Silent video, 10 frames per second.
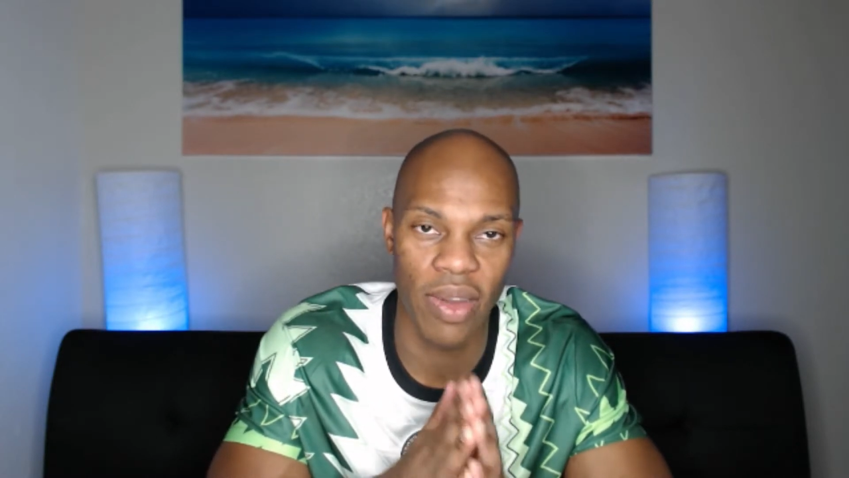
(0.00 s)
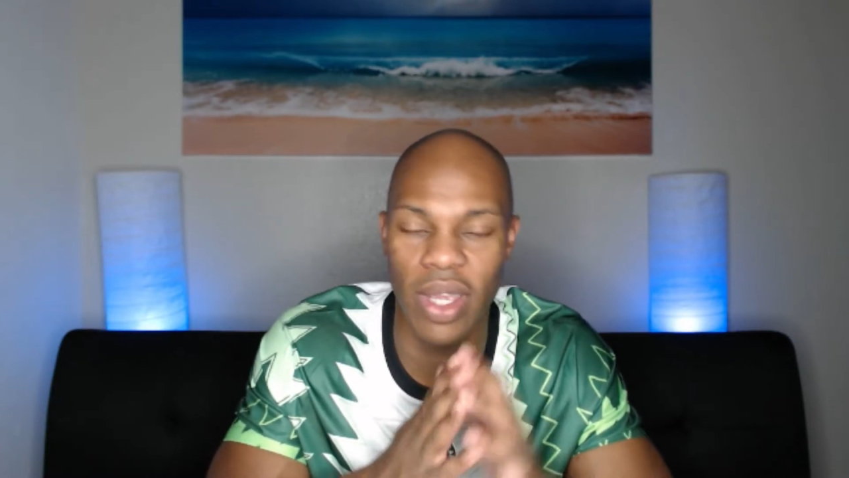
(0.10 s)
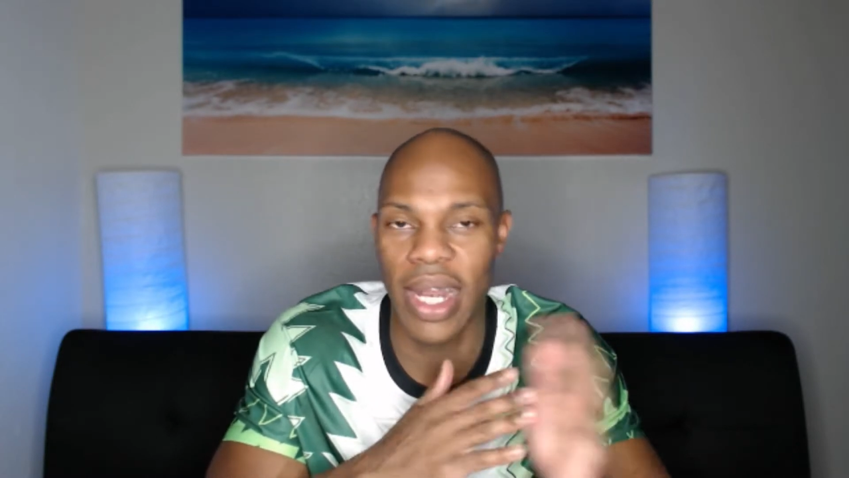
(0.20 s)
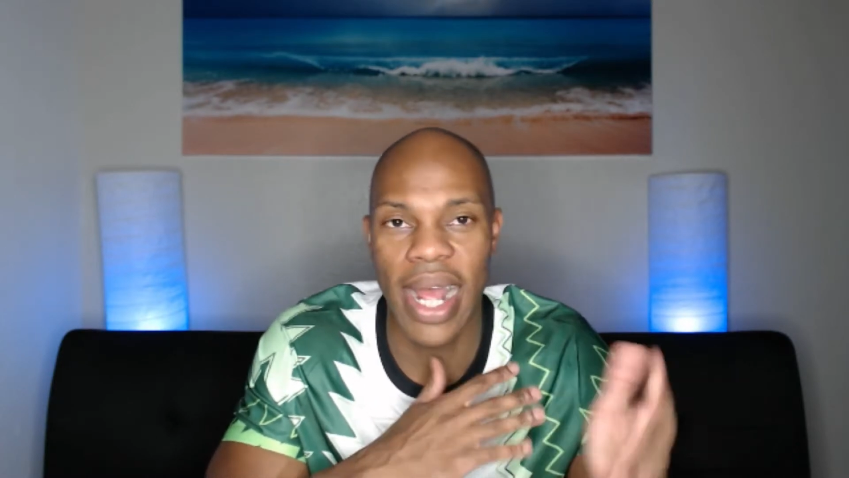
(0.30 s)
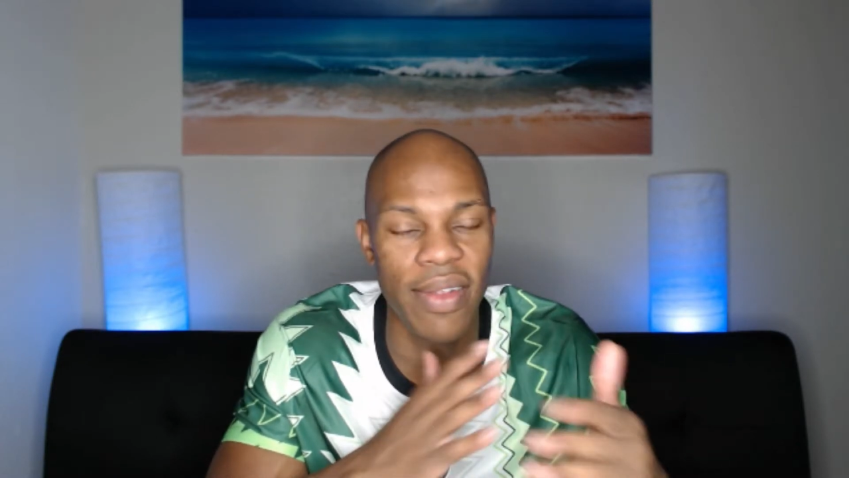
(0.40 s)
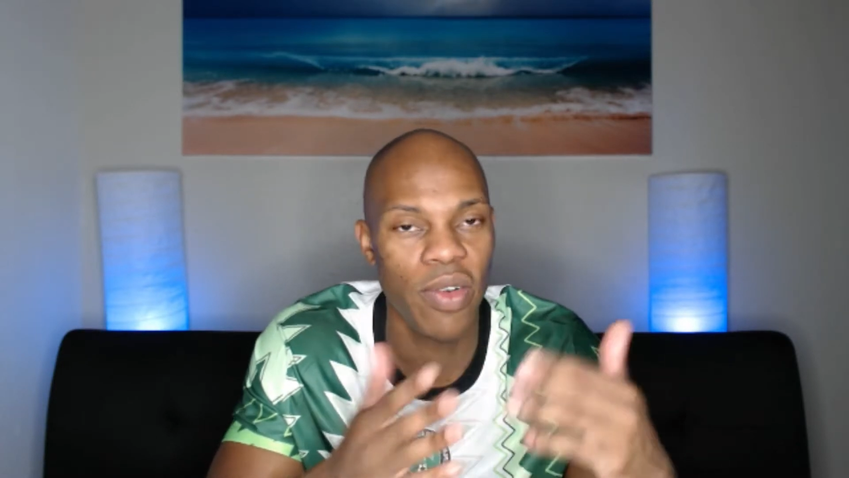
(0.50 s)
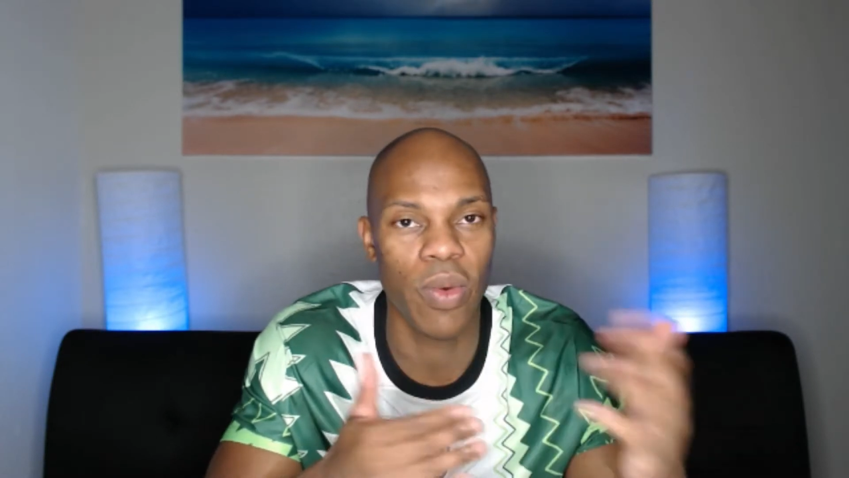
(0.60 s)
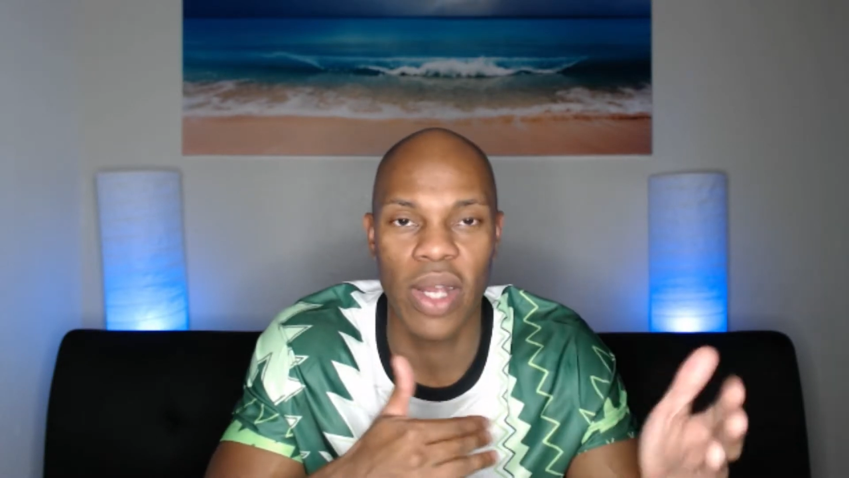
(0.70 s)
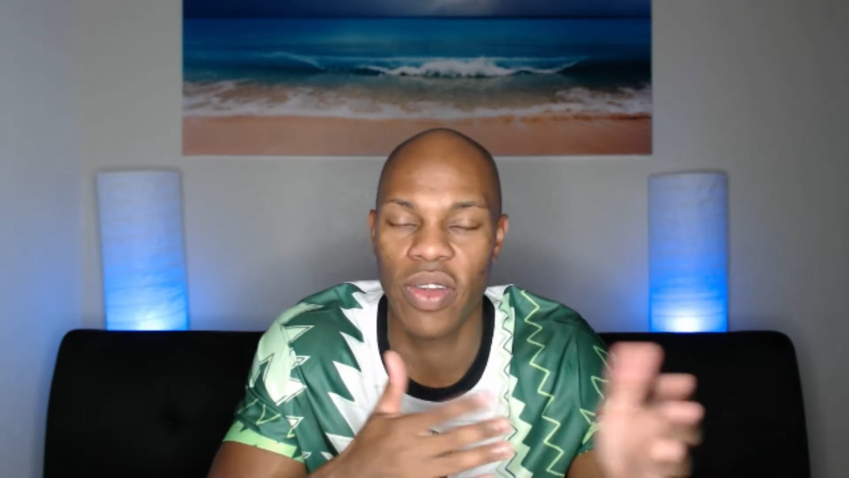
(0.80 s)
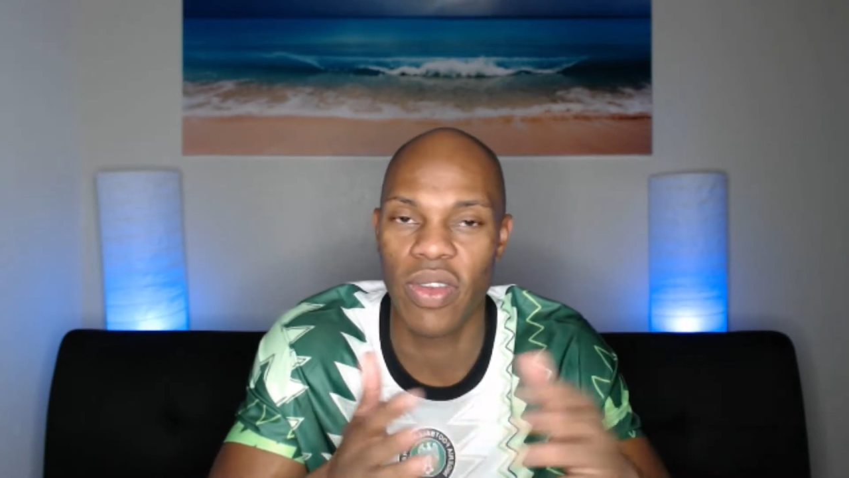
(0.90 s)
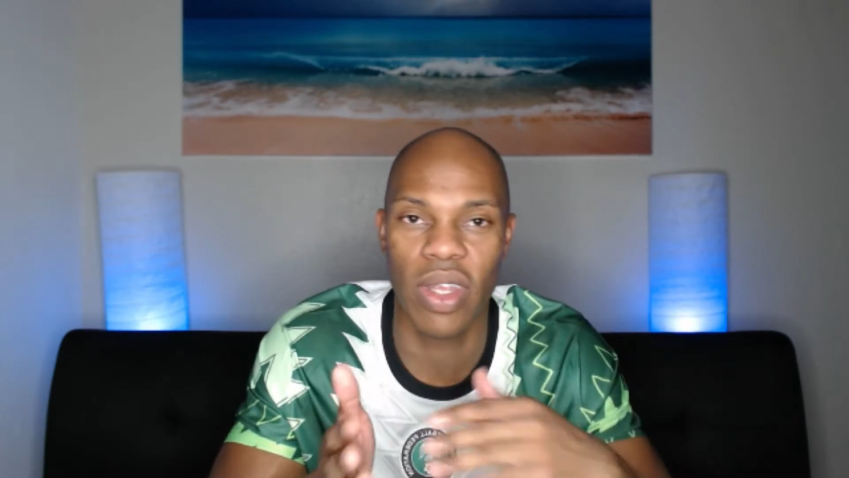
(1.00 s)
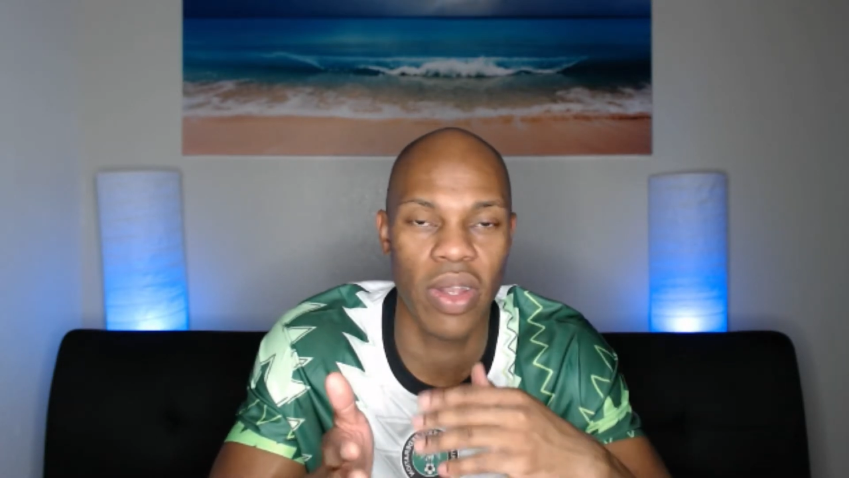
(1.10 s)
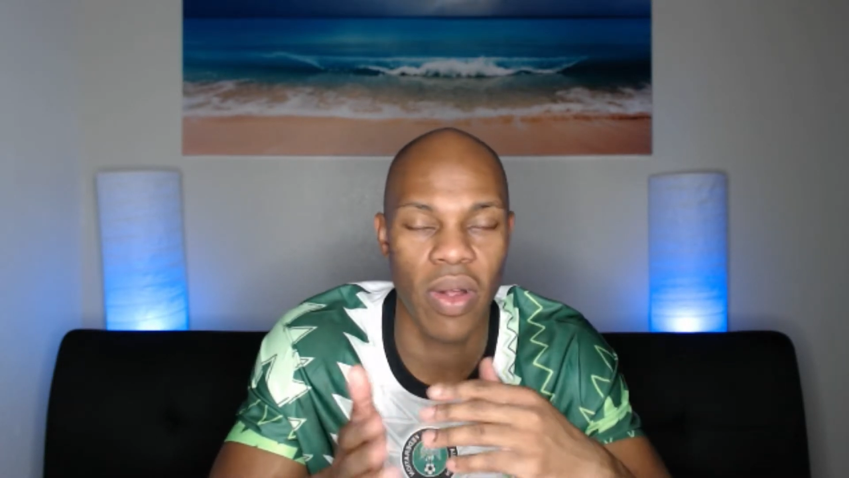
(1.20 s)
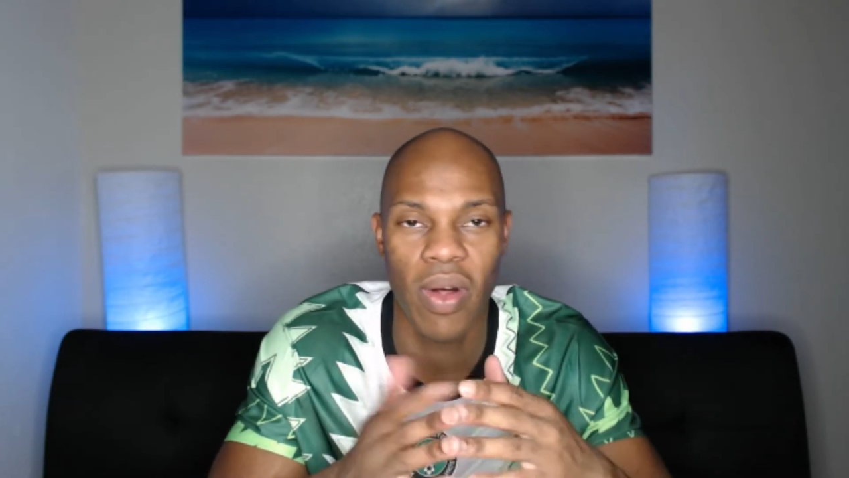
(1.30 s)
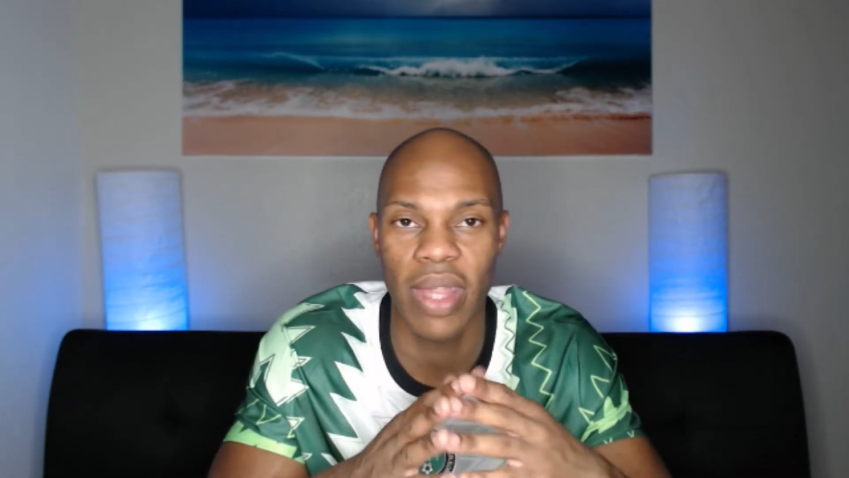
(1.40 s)
You can answer questions and
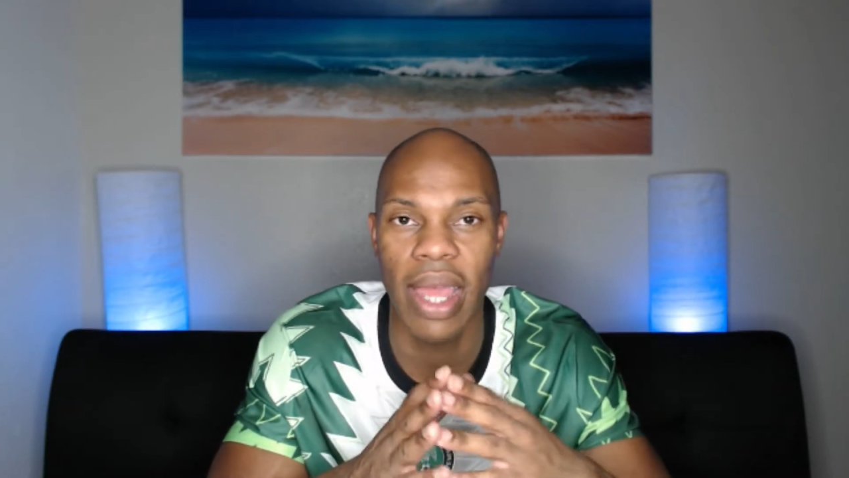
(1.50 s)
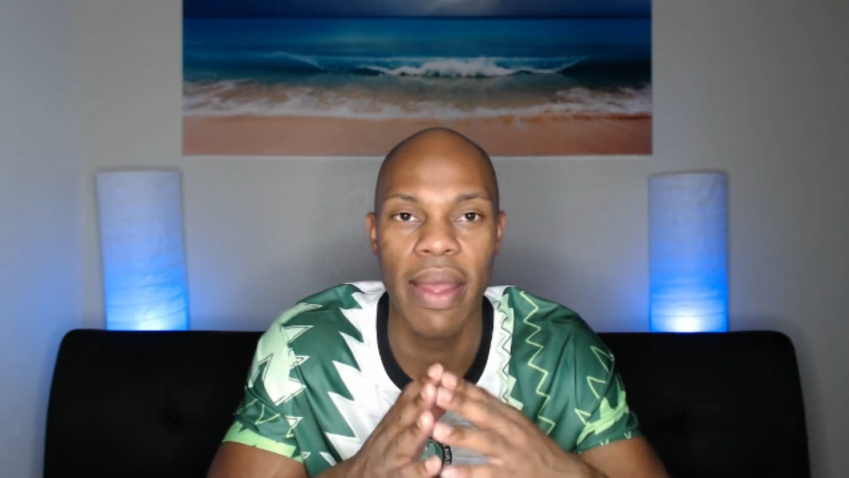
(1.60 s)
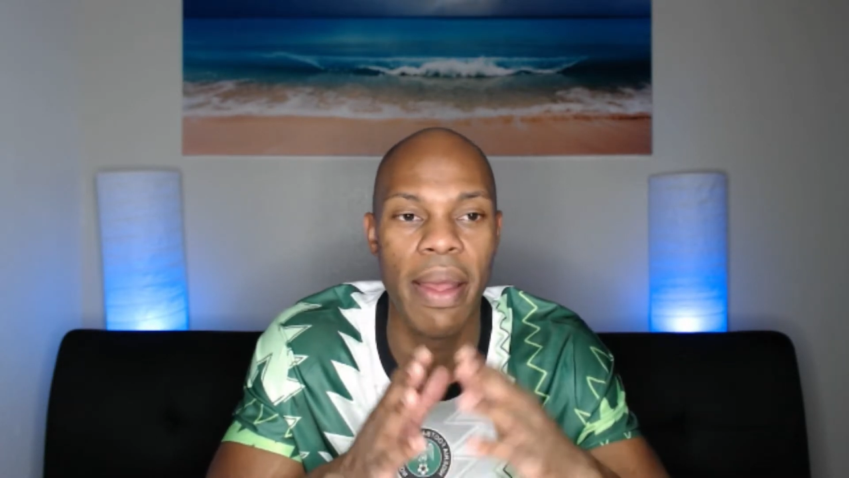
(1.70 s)
all that.